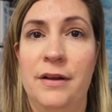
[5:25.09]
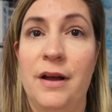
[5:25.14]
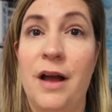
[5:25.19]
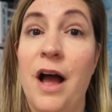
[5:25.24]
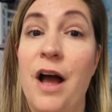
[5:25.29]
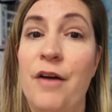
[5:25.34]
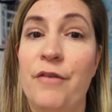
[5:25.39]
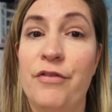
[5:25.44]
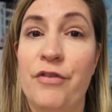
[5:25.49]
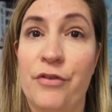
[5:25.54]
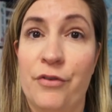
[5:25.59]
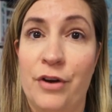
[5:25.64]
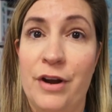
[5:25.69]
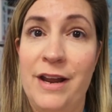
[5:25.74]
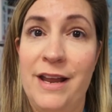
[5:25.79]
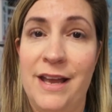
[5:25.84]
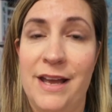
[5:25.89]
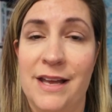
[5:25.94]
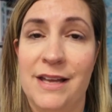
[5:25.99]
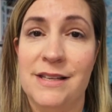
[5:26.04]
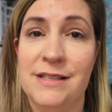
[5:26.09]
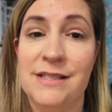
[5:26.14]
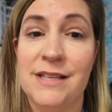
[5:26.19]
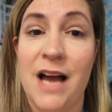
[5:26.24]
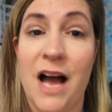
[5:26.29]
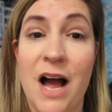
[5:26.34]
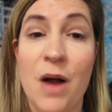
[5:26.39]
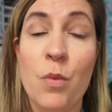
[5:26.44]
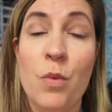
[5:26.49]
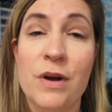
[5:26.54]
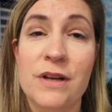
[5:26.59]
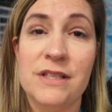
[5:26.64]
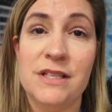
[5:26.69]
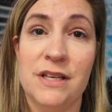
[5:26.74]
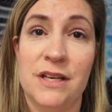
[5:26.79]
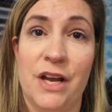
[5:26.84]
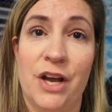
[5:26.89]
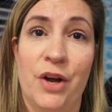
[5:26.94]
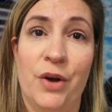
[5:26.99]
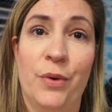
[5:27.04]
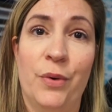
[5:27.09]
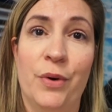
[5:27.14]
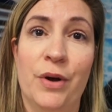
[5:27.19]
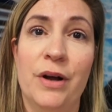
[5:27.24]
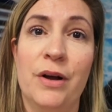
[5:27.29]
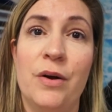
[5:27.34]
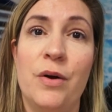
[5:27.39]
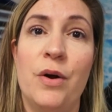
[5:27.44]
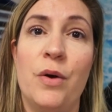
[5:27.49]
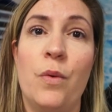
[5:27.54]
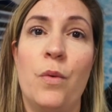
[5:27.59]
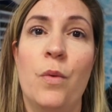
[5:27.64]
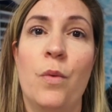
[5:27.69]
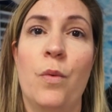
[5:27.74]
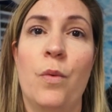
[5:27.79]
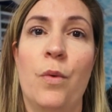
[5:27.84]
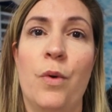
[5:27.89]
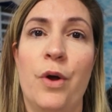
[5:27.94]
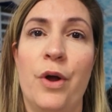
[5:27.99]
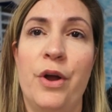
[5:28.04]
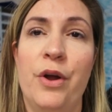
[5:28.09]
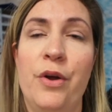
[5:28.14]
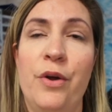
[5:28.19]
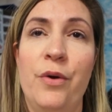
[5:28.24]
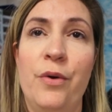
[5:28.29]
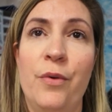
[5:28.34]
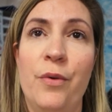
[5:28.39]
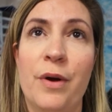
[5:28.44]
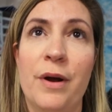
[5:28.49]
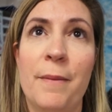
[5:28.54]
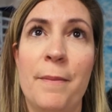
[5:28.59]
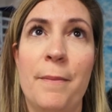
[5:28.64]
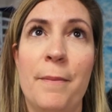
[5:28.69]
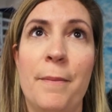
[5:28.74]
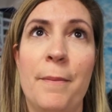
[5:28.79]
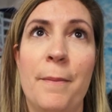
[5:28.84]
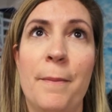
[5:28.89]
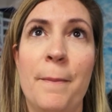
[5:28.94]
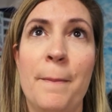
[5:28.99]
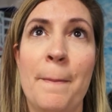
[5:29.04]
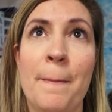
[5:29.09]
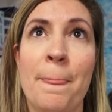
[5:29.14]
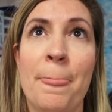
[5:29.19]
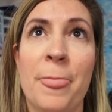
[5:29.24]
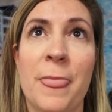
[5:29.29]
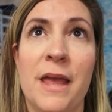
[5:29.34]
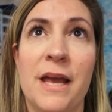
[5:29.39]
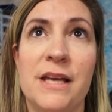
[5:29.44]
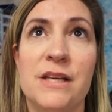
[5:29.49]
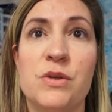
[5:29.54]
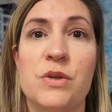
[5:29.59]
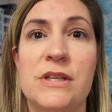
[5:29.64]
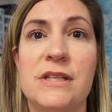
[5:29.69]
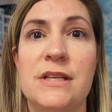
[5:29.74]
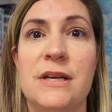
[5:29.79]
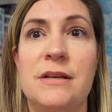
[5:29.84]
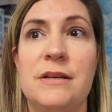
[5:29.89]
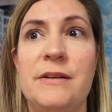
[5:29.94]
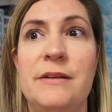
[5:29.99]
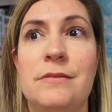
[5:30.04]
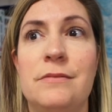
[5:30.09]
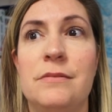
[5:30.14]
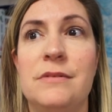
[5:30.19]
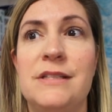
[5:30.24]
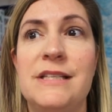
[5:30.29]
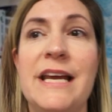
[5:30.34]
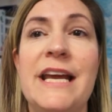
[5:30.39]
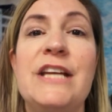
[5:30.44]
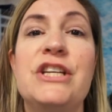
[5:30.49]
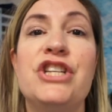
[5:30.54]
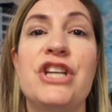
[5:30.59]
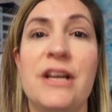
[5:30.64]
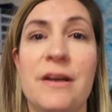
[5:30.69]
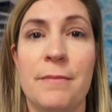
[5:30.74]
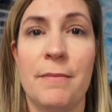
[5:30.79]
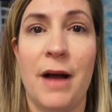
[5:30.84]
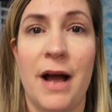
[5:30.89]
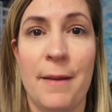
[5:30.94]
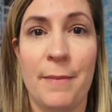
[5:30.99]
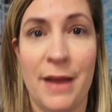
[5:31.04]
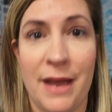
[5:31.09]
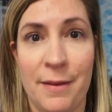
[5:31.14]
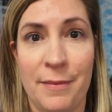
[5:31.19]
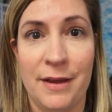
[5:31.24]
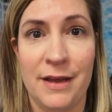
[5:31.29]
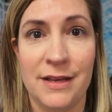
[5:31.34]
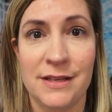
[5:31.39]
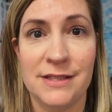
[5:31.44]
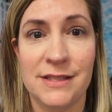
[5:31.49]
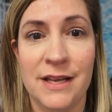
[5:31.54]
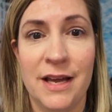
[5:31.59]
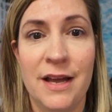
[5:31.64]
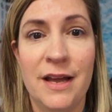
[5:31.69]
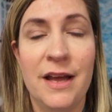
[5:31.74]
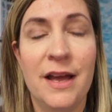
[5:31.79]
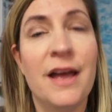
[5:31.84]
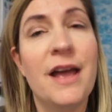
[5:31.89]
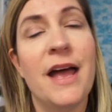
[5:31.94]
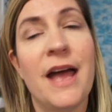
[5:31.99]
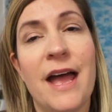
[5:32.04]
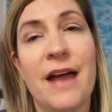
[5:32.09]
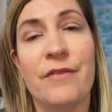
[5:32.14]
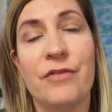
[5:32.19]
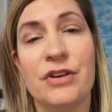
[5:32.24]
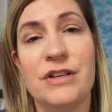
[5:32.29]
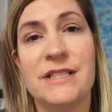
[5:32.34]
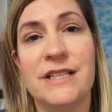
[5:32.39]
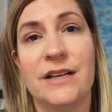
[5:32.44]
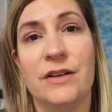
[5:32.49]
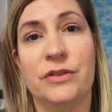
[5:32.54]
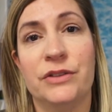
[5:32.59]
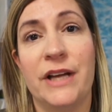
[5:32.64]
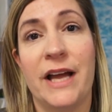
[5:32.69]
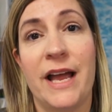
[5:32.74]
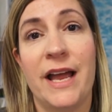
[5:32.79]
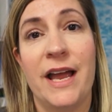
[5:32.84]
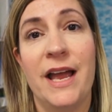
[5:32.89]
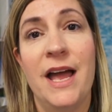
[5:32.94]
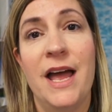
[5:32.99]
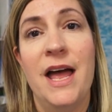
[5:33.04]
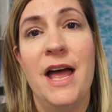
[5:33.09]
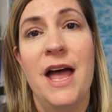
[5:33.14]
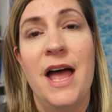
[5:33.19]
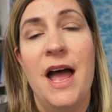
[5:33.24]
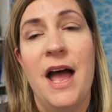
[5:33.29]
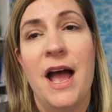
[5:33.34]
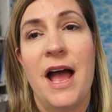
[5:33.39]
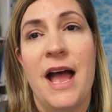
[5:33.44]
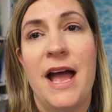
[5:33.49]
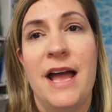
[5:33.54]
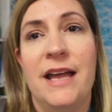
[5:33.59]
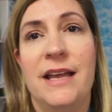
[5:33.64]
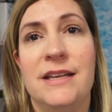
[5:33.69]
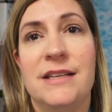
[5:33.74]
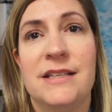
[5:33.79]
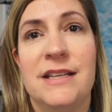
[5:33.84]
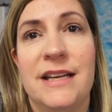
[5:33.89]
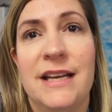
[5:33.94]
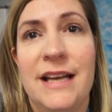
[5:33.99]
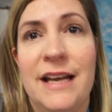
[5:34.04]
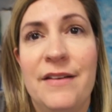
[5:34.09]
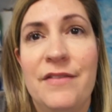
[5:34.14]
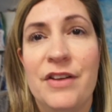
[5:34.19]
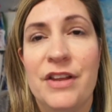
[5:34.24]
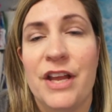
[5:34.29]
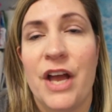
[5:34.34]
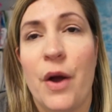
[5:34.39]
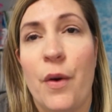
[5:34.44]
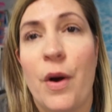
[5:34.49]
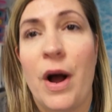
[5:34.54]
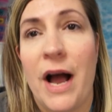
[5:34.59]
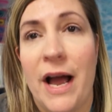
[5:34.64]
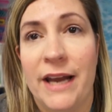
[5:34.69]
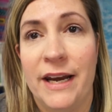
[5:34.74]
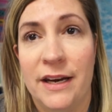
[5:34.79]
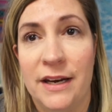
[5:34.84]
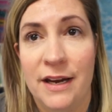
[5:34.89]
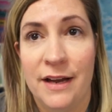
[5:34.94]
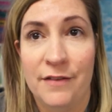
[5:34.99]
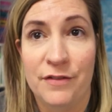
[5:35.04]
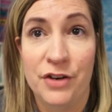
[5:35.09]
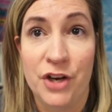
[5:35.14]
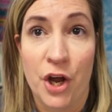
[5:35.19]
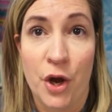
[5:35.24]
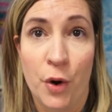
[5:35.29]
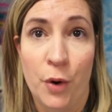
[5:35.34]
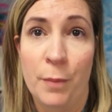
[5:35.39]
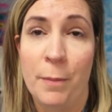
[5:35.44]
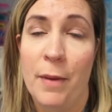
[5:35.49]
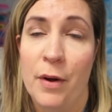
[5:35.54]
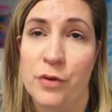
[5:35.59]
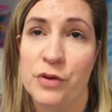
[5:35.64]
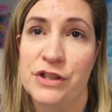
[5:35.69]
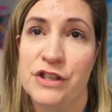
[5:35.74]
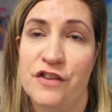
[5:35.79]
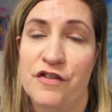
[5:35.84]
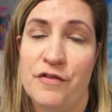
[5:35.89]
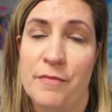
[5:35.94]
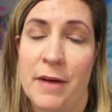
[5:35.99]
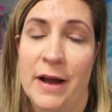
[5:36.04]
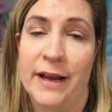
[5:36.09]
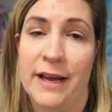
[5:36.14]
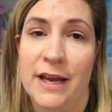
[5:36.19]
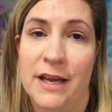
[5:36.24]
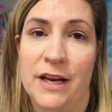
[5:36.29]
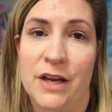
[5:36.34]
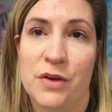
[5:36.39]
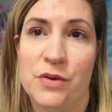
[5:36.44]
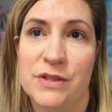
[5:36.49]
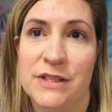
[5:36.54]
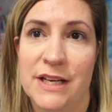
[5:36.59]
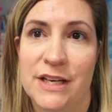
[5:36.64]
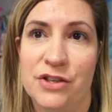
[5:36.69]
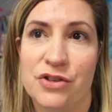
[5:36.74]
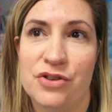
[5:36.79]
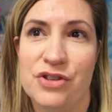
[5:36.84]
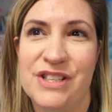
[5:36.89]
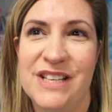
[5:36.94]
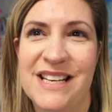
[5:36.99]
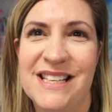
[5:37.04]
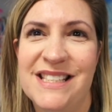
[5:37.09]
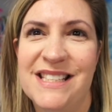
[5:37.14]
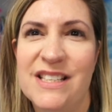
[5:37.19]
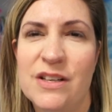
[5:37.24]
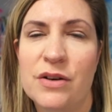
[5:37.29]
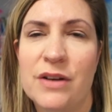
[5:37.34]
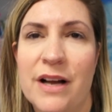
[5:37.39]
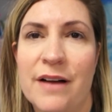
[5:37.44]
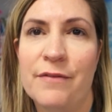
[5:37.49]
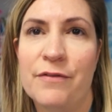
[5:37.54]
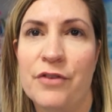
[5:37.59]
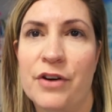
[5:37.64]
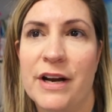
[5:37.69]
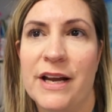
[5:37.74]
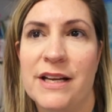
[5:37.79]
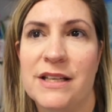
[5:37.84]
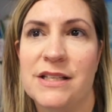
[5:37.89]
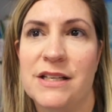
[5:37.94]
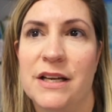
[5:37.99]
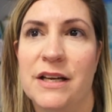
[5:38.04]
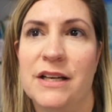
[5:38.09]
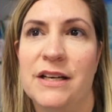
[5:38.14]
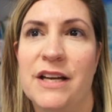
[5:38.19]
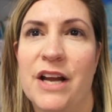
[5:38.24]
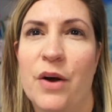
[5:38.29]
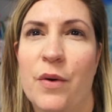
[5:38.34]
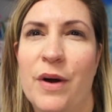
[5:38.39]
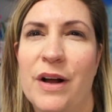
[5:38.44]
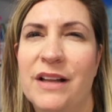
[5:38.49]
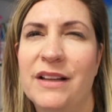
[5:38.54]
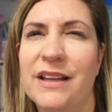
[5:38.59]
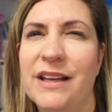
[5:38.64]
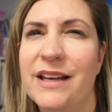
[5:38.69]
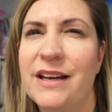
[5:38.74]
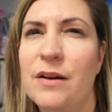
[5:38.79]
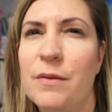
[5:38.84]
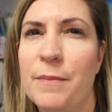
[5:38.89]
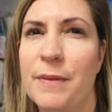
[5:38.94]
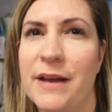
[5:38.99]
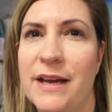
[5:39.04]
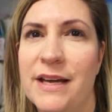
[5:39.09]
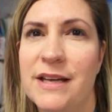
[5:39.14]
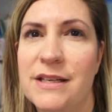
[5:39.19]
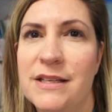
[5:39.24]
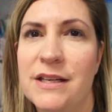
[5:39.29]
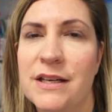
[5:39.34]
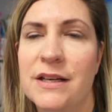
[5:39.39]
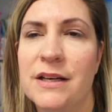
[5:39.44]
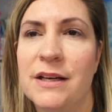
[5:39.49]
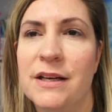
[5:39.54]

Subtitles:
of 3 kids, I want to know who is teaching my babies every single day. And even though I have known most of my kiddos' teachers, it's still comforting to know a little bit